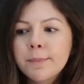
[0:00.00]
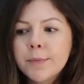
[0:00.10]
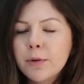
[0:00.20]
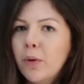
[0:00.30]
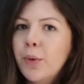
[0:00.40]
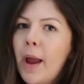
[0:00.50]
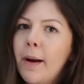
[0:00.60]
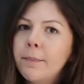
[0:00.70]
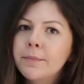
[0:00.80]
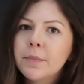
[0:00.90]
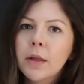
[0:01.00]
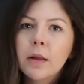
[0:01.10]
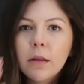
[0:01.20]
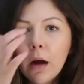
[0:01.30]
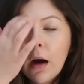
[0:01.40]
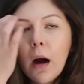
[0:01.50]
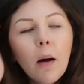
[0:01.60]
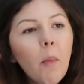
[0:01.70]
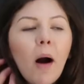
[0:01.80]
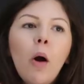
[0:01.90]
So yeah, uh,
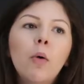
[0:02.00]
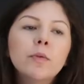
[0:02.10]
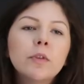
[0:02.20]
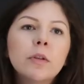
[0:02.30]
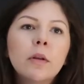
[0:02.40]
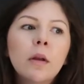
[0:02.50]
about